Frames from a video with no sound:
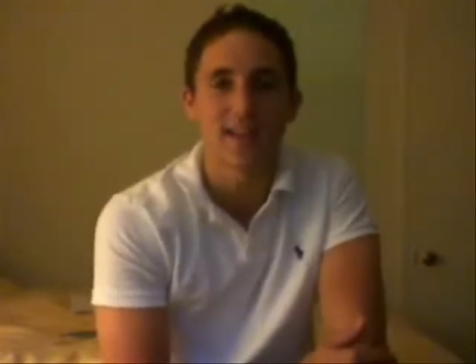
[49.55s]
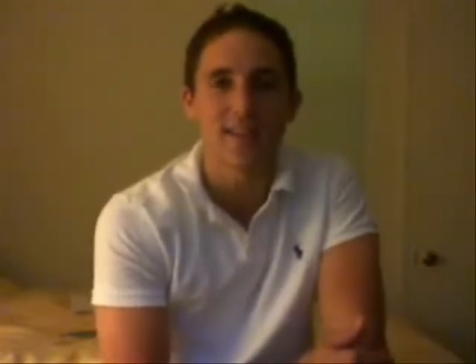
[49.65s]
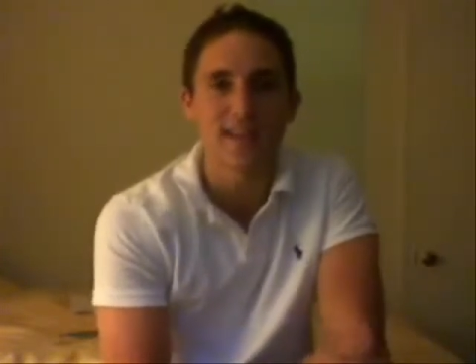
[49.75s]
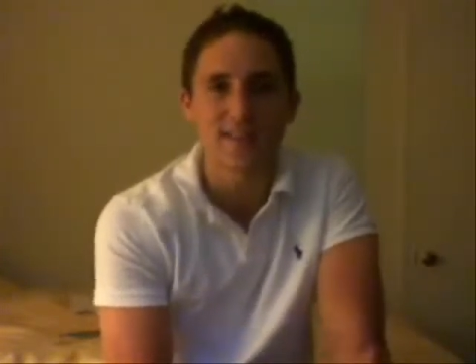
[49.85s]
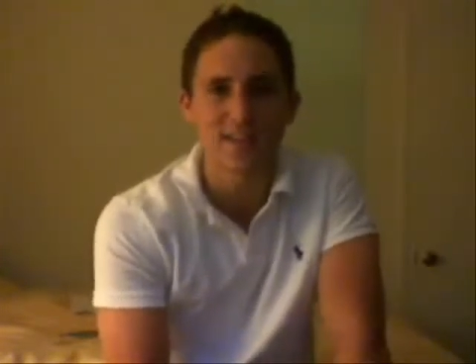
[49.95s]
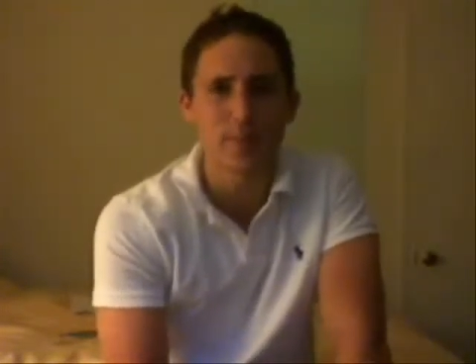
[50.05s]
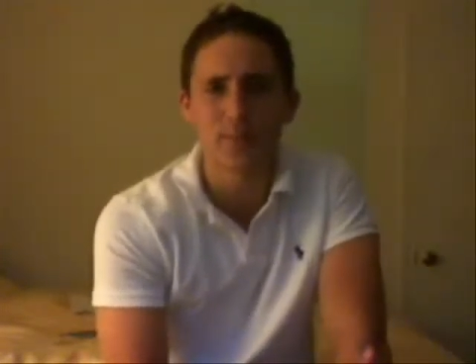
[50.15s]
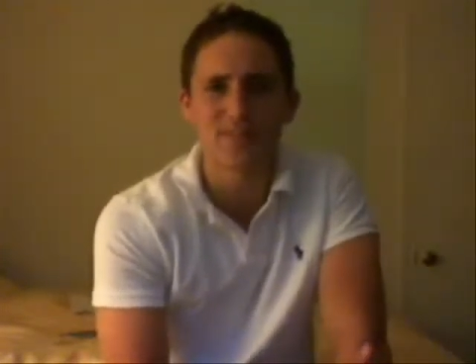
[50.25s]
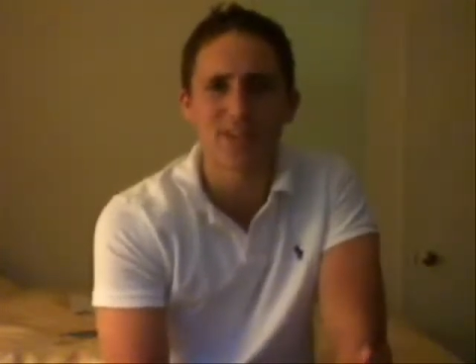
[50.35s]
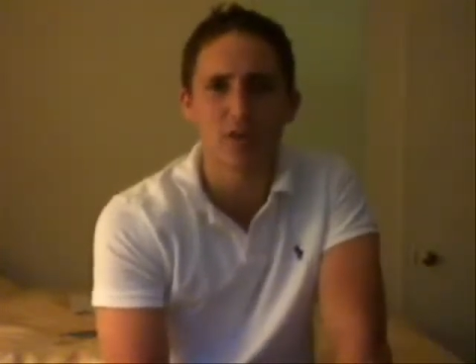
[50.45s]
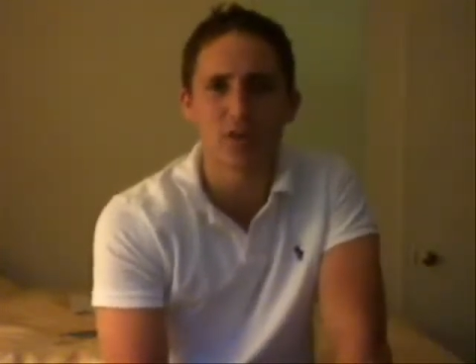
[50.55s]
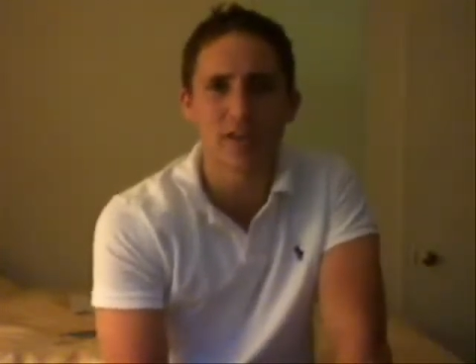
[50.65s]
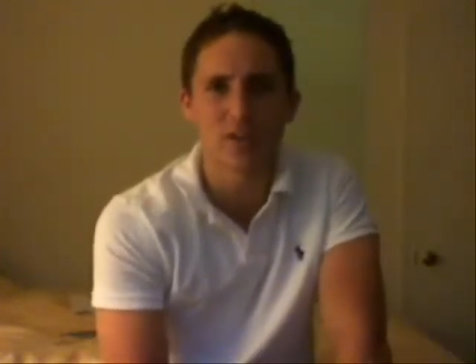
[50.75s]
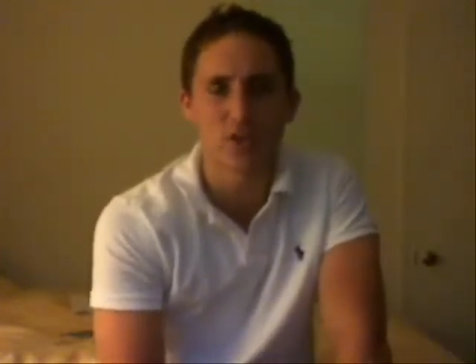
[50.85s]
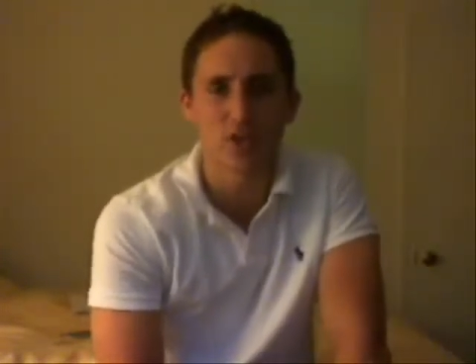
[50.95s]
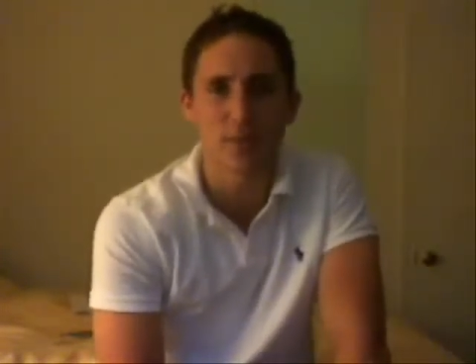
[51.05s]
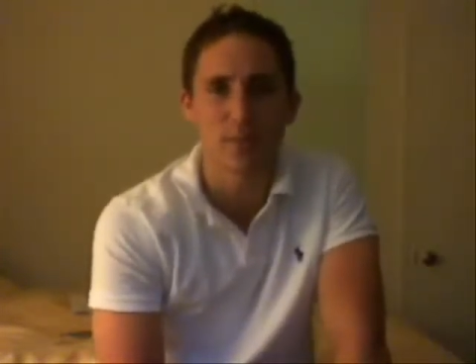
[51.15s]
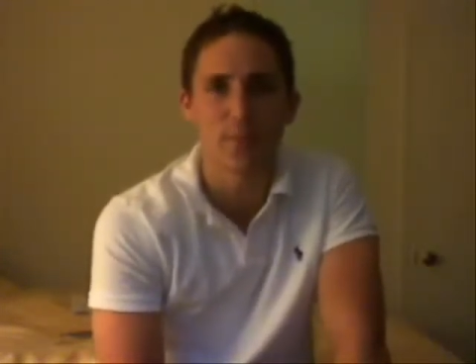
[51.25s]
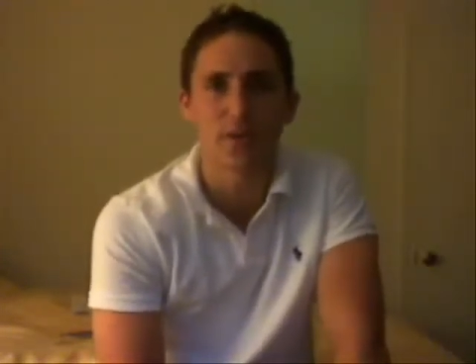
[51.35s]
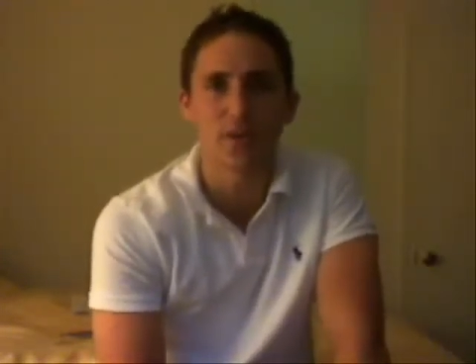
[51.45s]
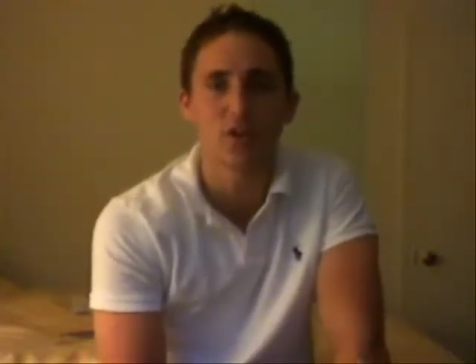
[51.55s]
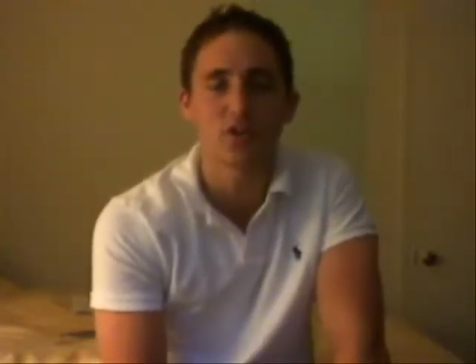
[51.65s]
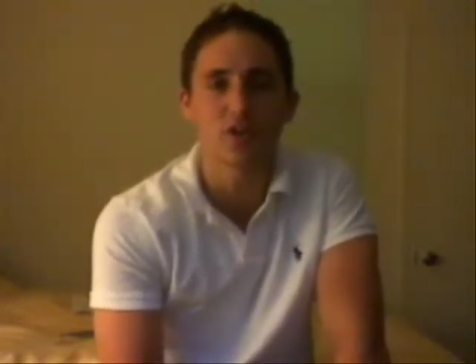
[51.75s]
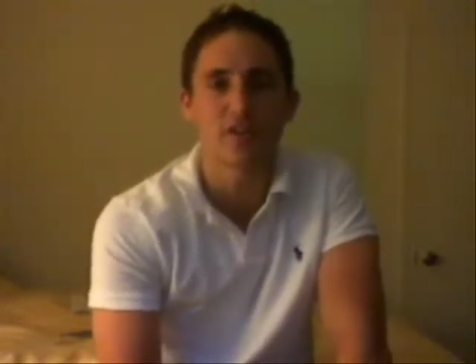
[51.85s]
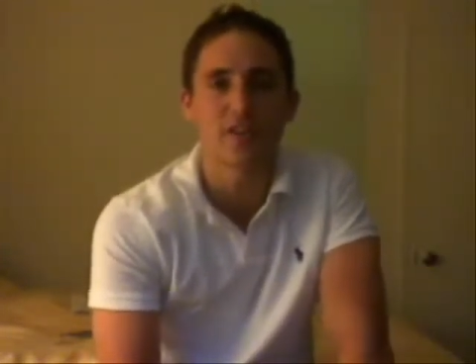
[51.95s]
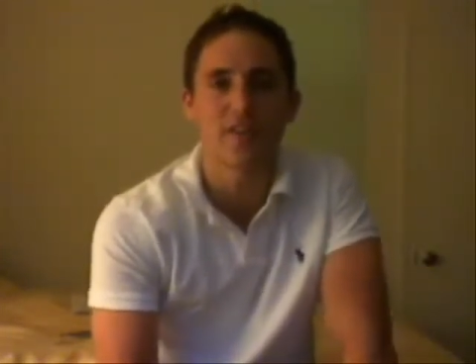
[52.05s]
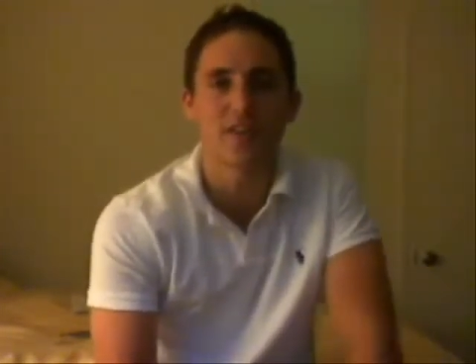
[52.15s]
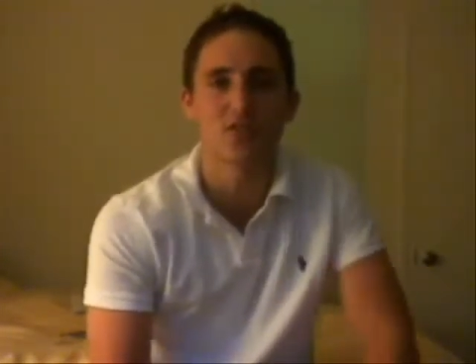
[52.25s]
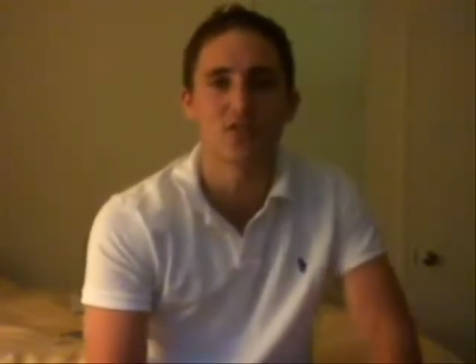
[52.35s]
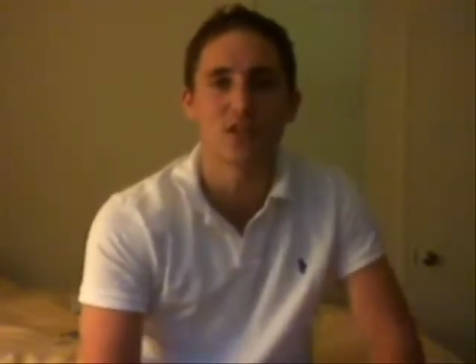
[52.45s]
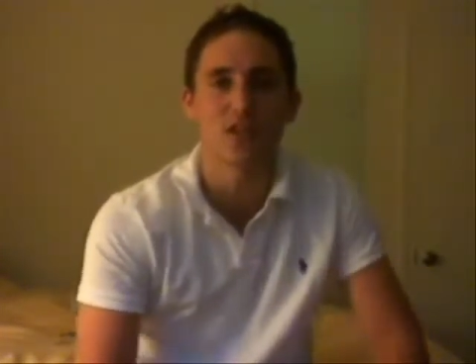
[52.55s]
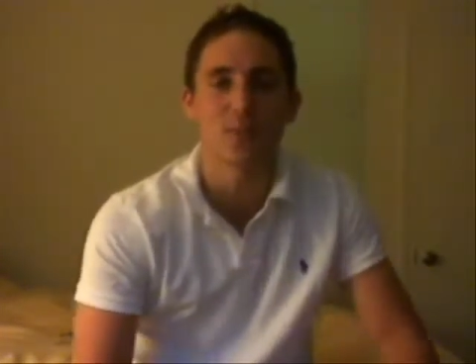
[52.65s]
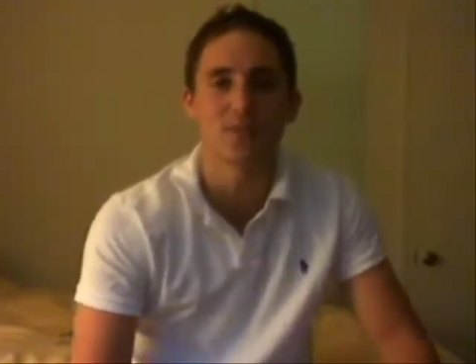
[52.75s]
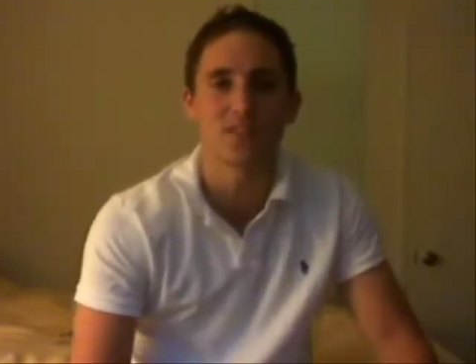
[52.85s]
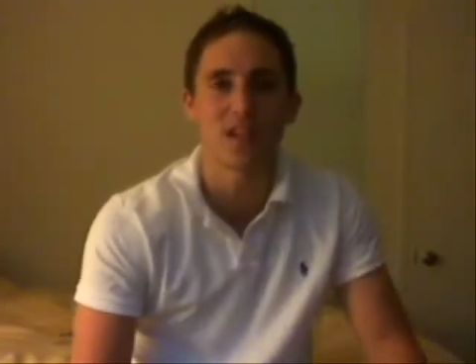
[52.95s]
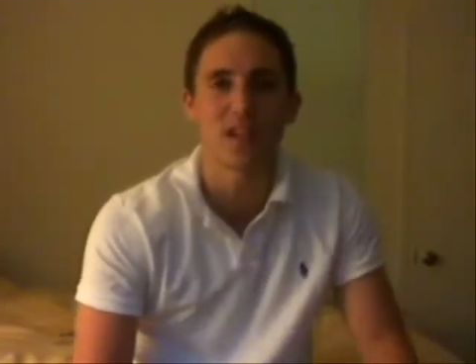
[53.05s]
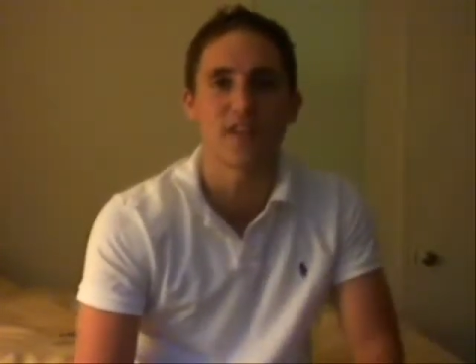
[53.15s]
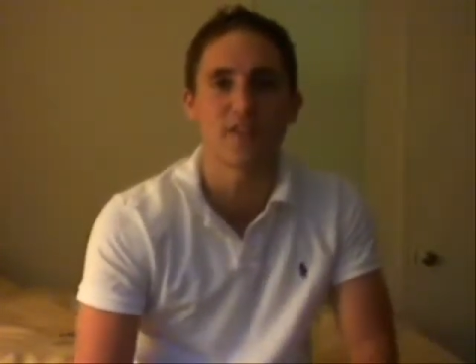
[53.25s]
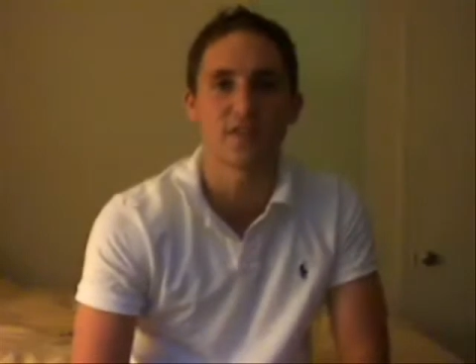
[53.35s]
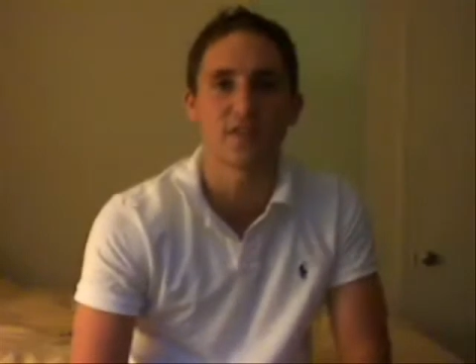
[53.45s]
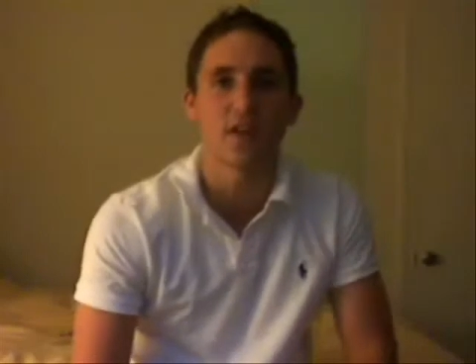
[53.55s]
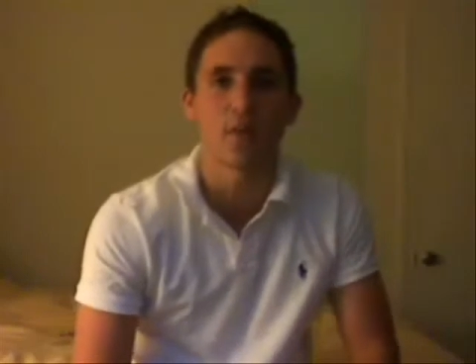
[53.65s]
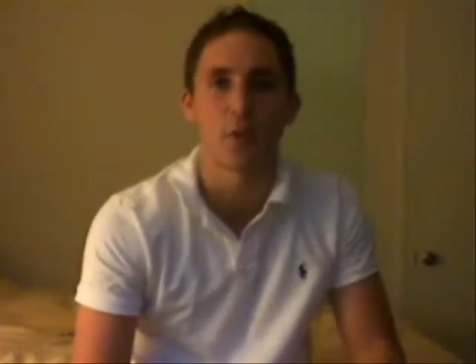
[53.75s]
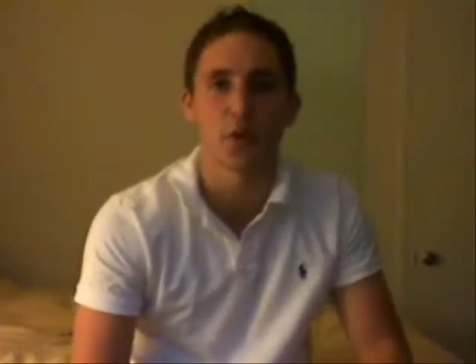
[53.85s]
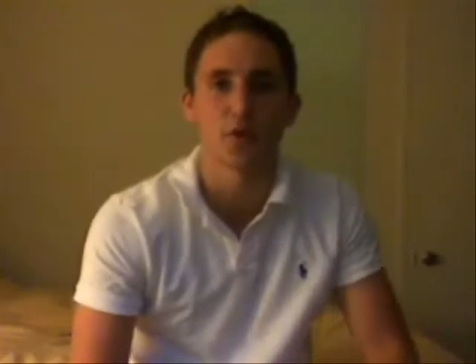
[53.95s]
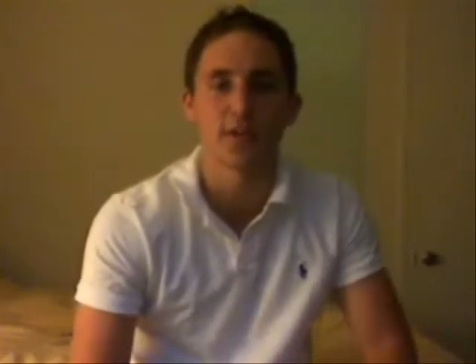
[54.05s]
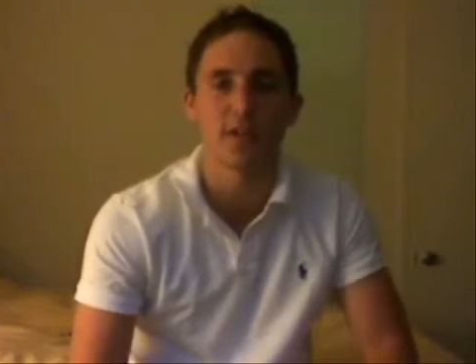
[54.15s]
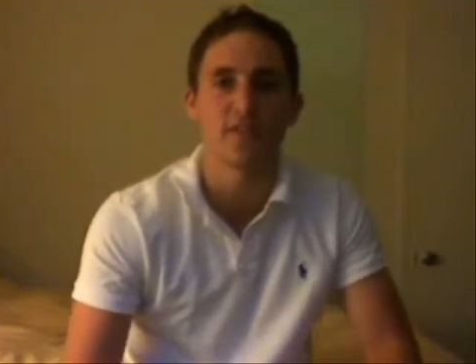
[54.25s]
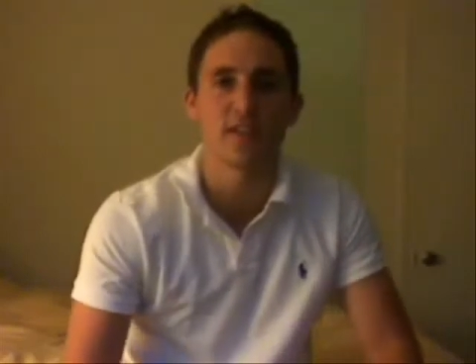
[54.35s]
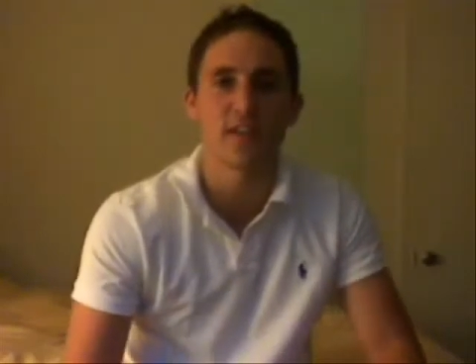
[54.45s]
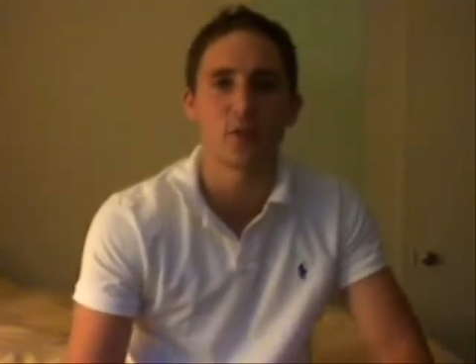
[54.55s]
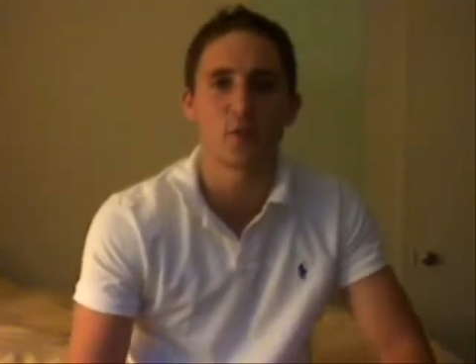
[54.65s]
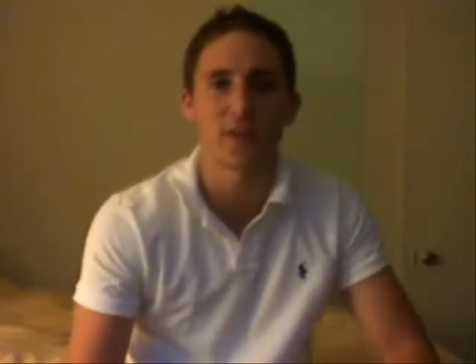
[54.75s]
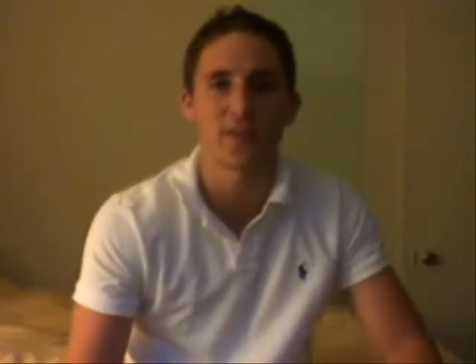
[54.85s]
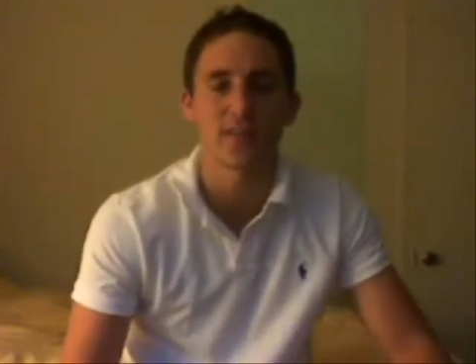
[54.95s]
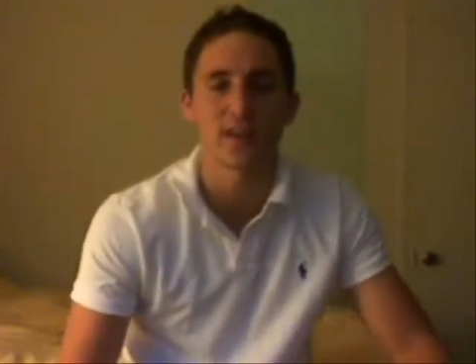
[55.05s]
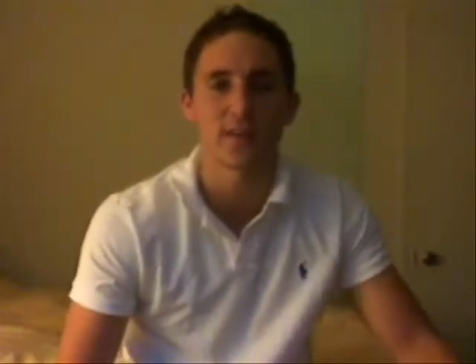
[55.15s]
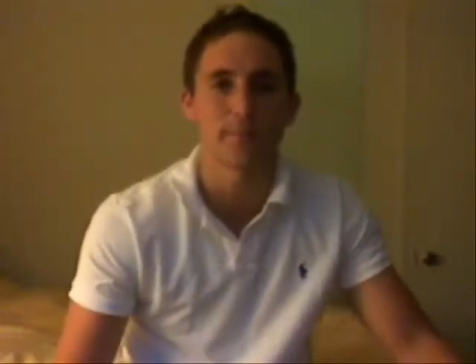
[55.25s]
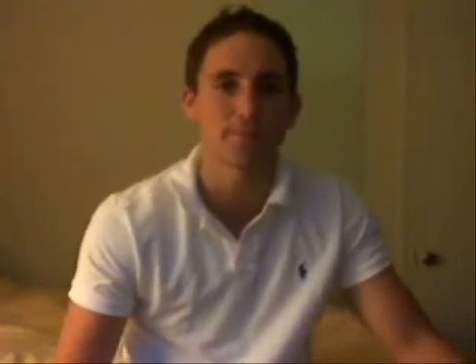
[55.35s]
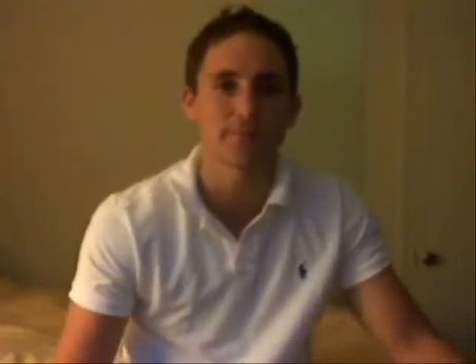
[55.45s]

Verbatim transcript: They develop a bizarre relationship, but Kutcher eventually comes into the life of Margarita Levieva, who plays like